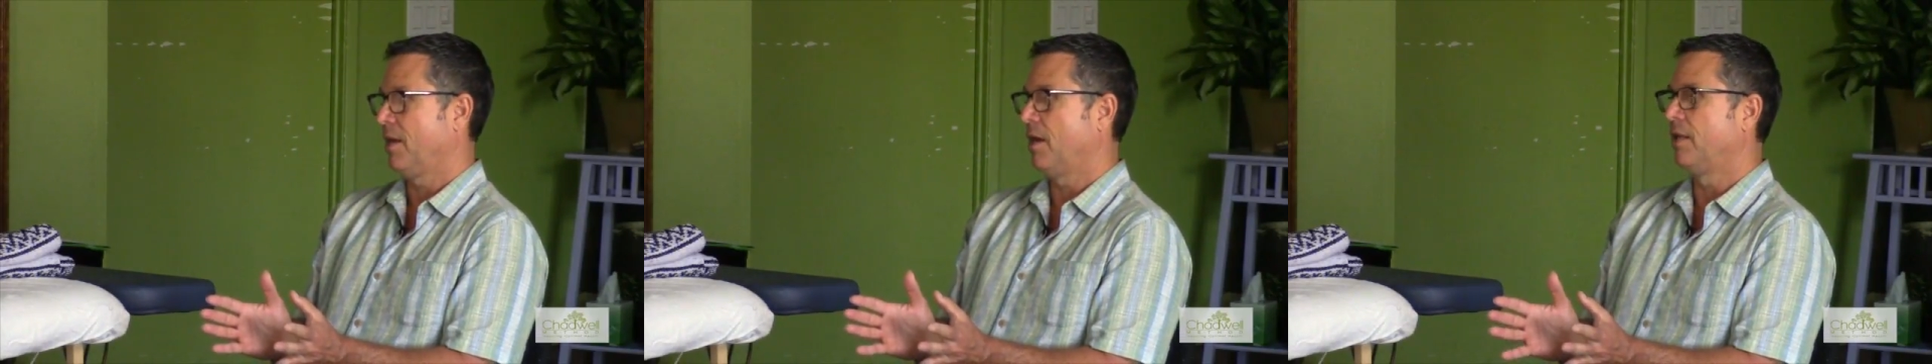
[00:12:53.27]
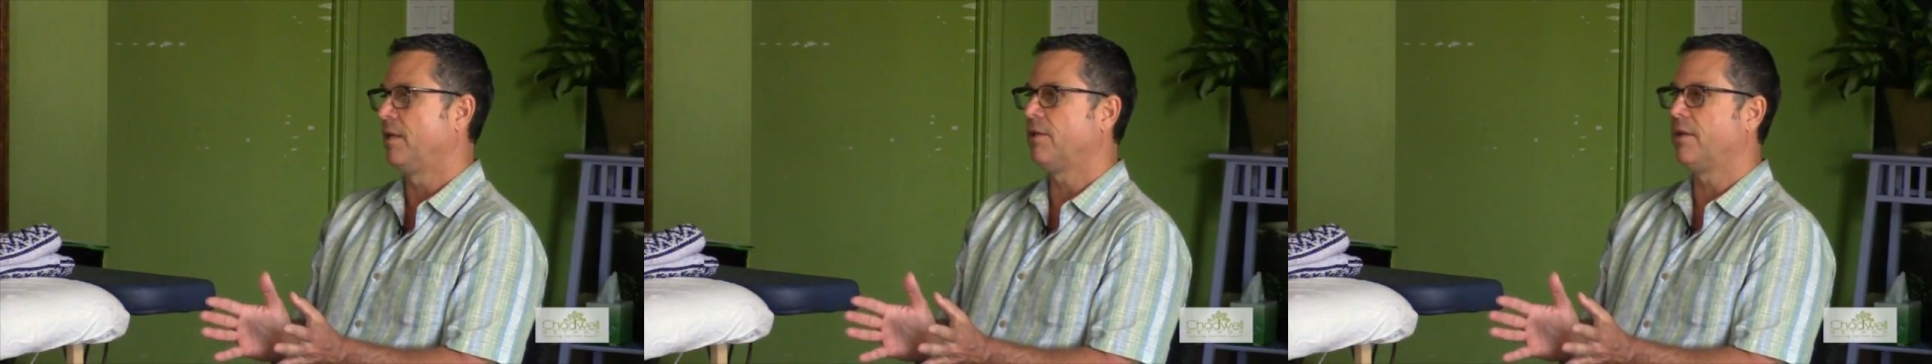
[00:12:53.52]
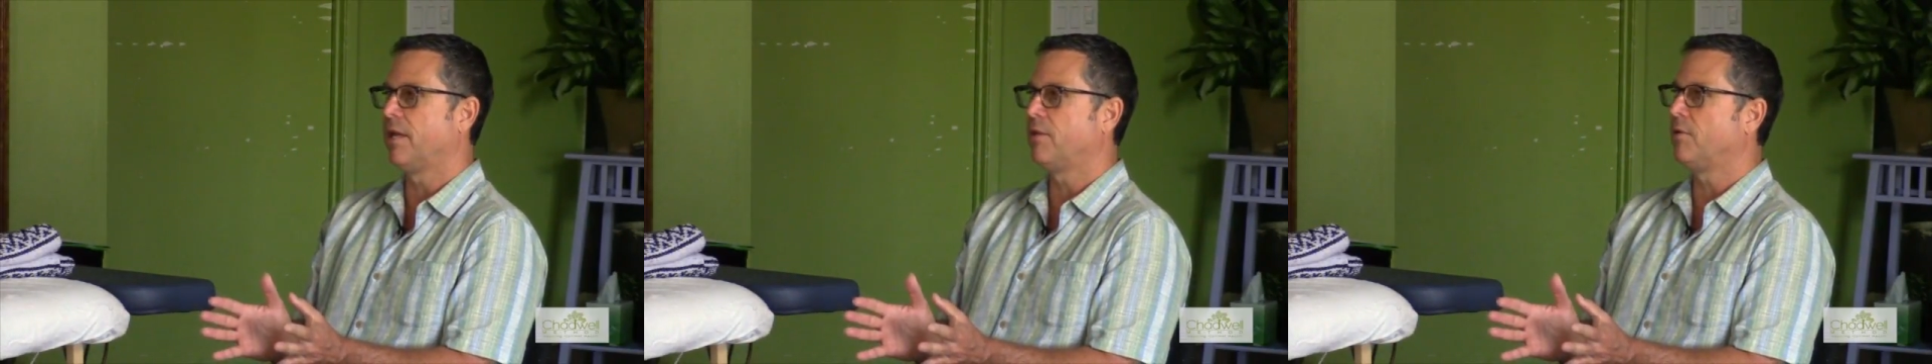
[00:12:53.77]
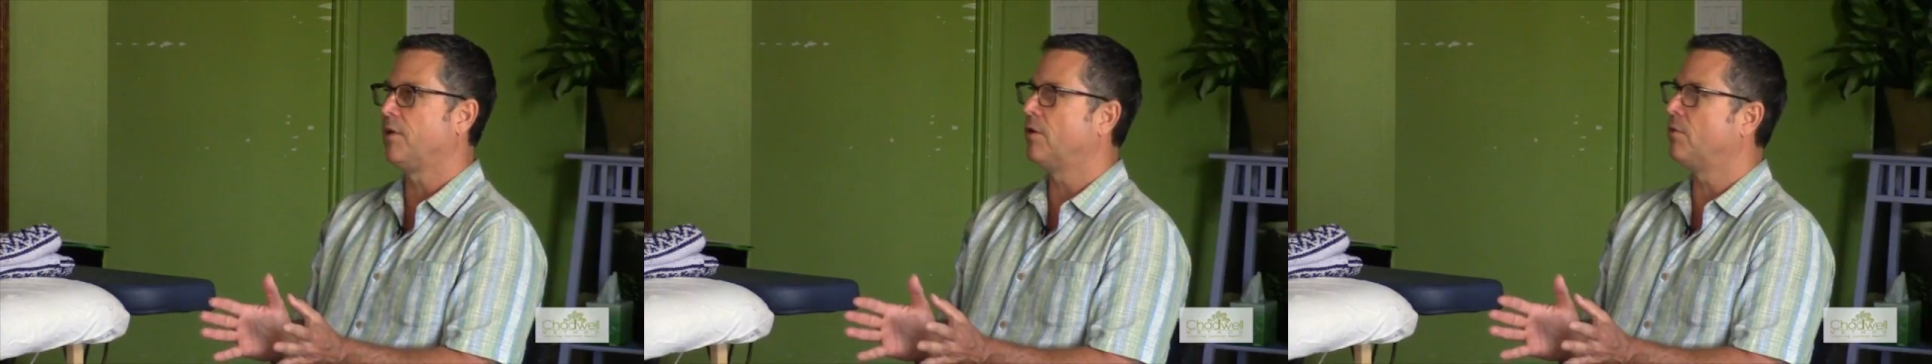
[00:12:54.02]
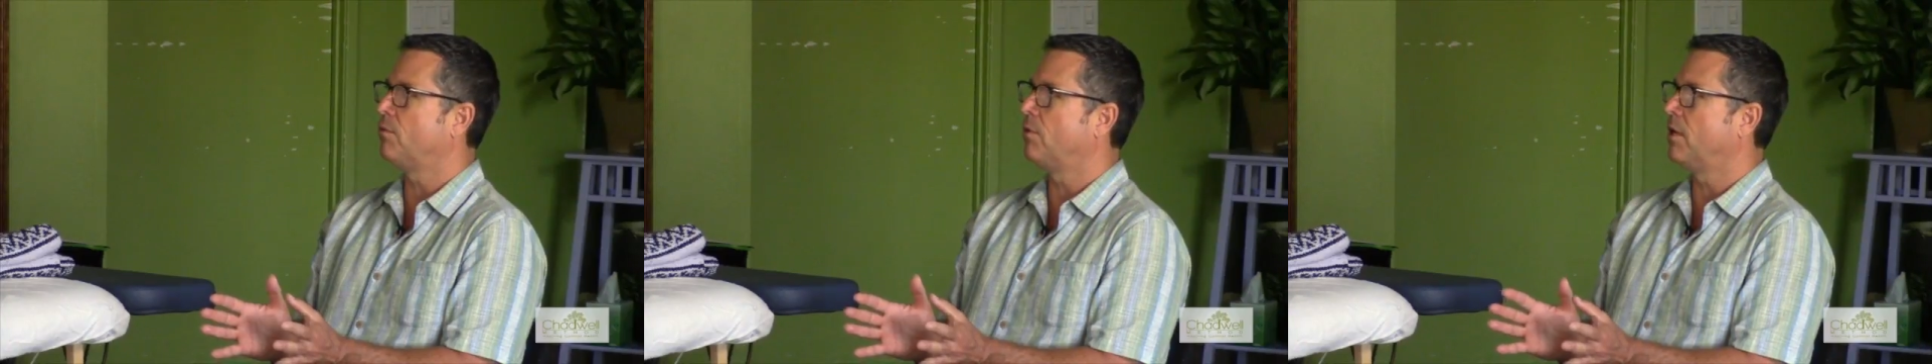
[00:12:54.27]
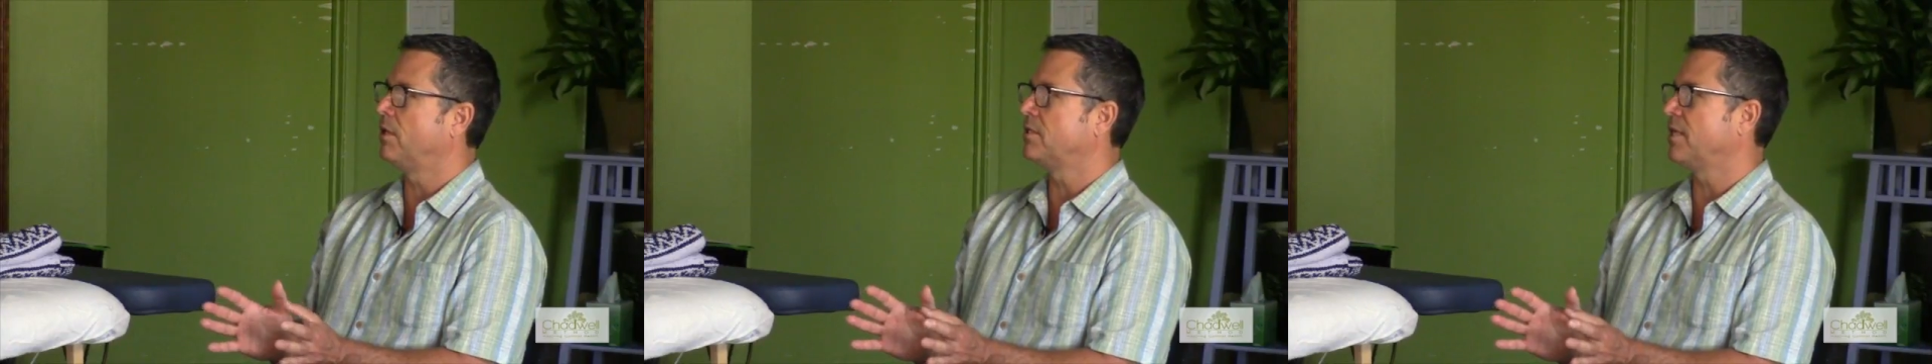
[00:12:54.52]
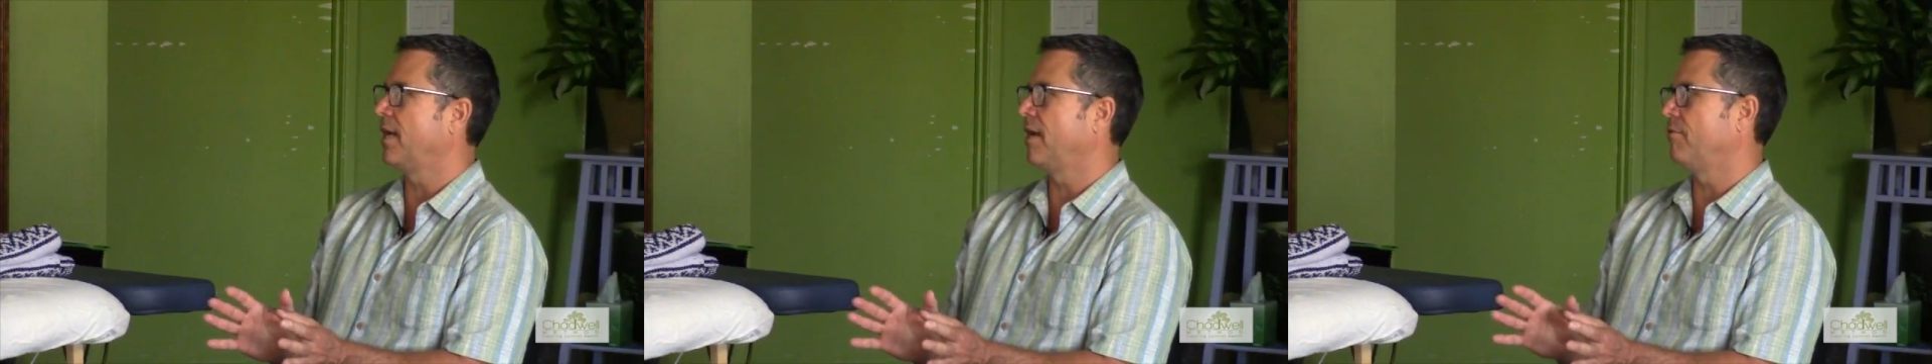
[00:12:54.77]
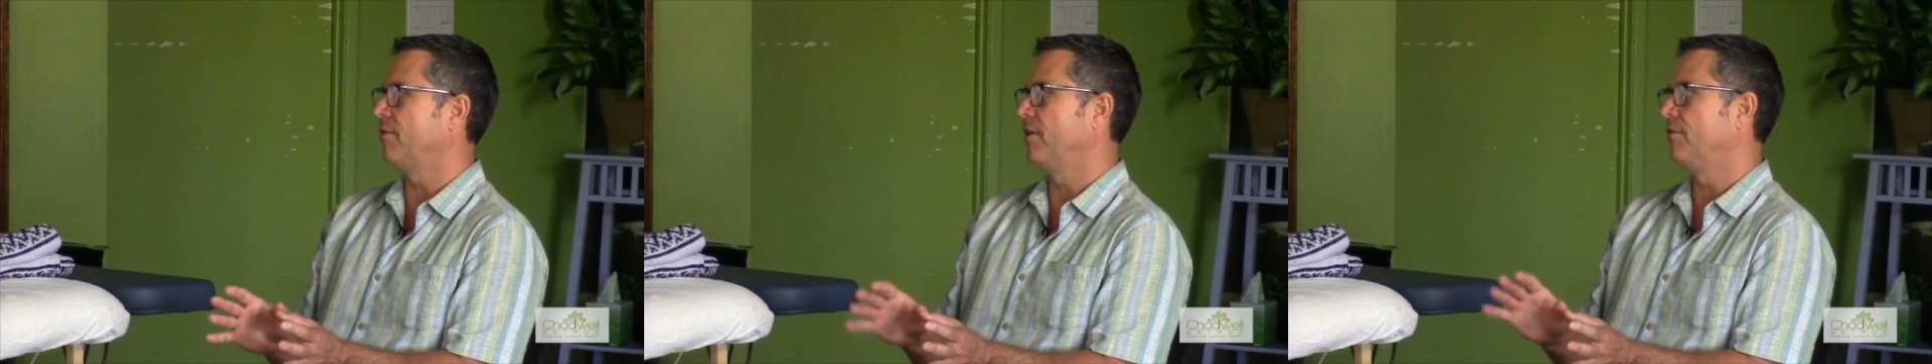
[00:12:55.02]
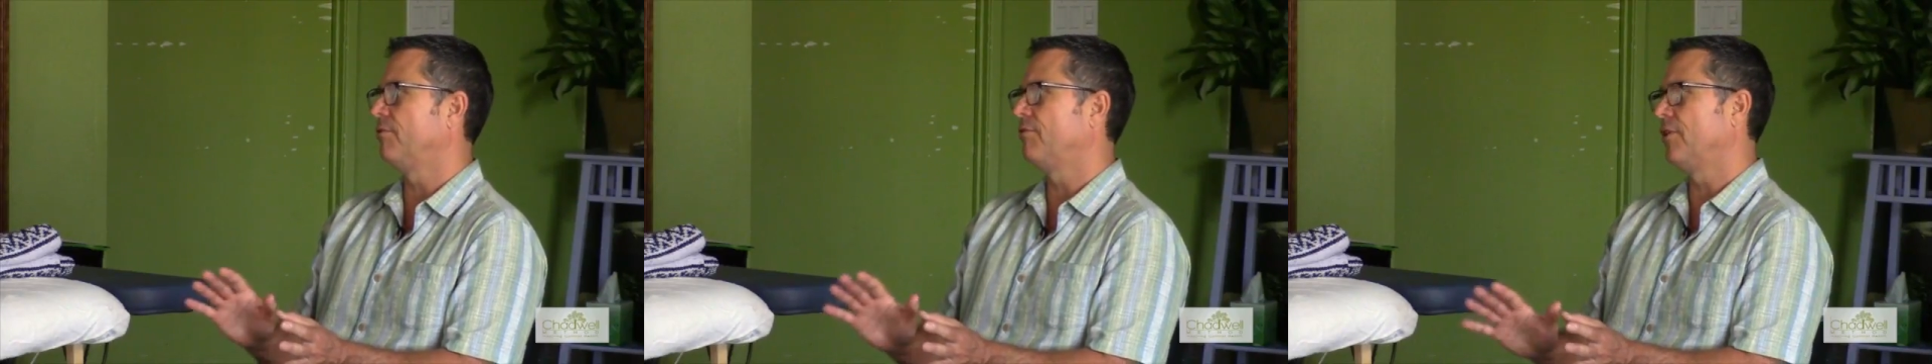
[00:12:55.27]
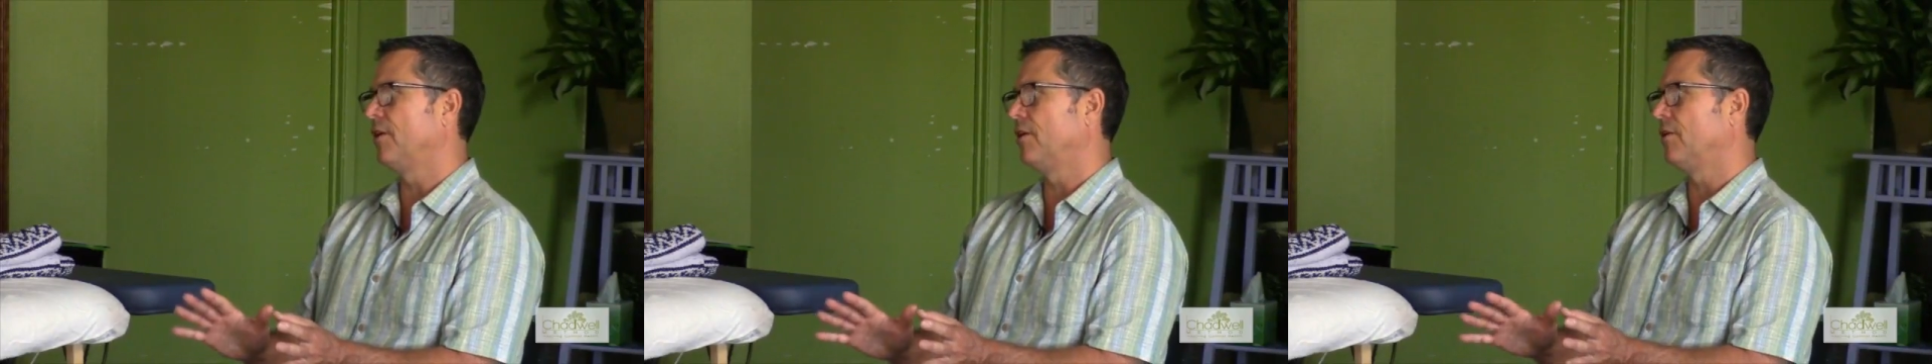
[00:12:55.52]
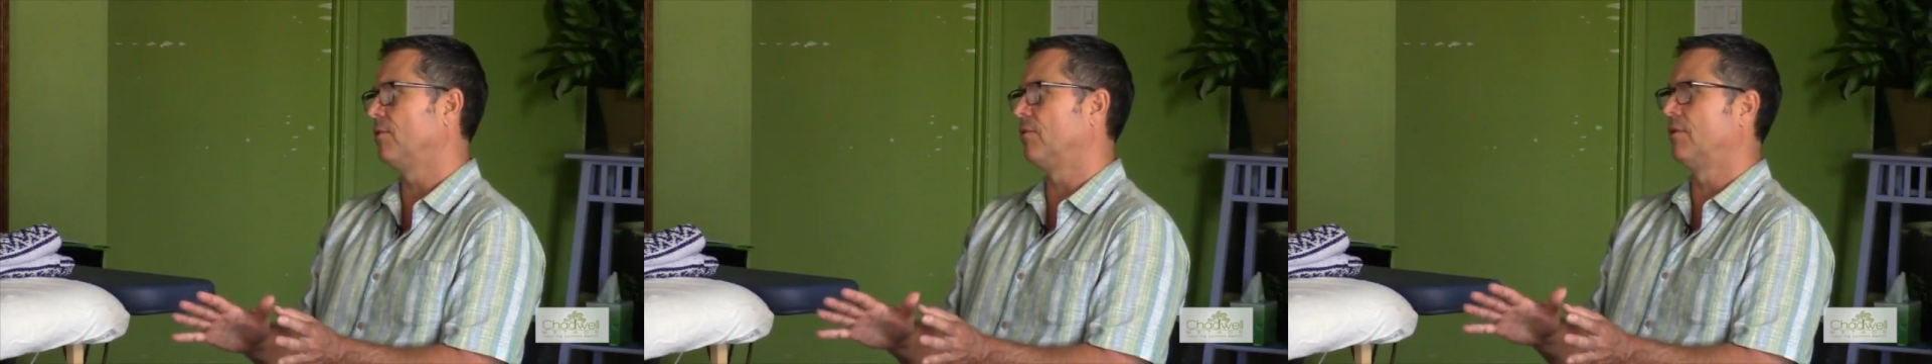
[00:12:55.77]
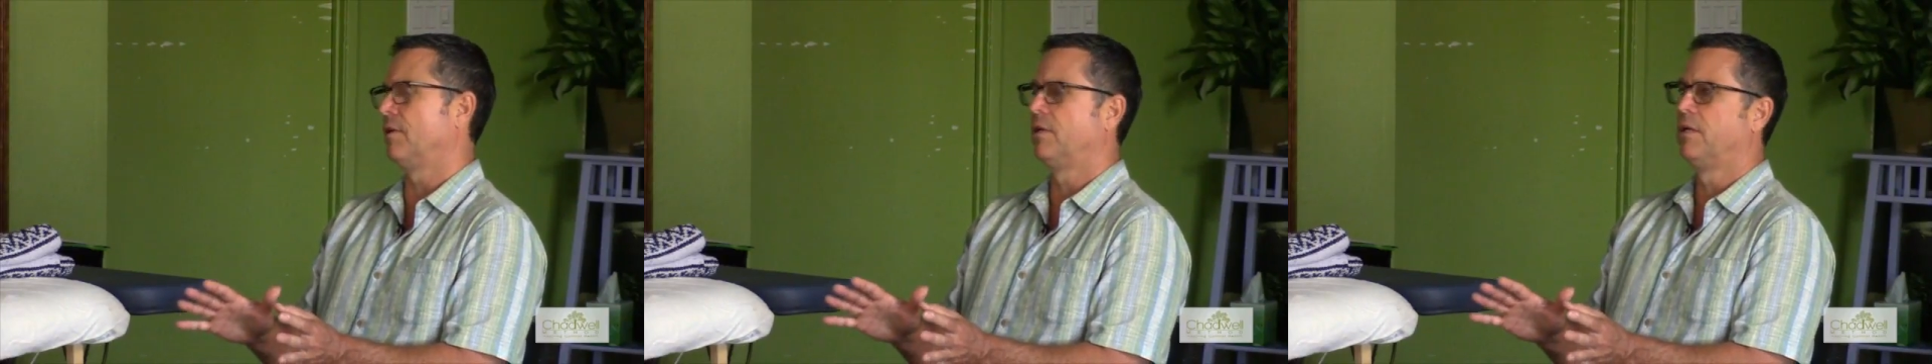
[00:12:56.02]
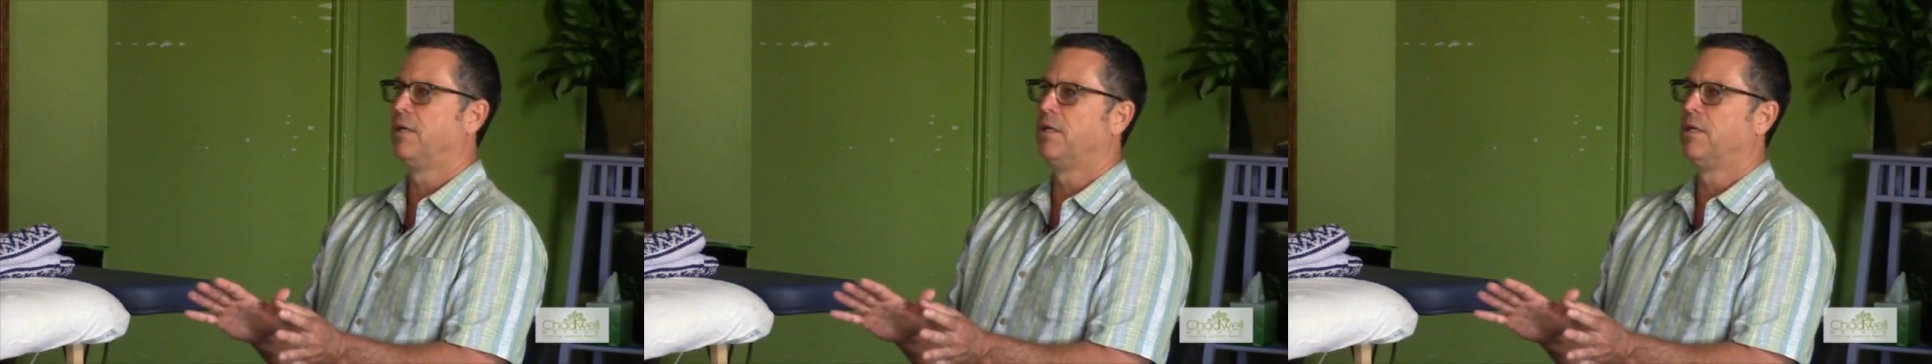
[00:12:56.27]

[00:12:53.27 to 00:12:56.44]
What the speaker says: On the other hand, we don't want to have any fear or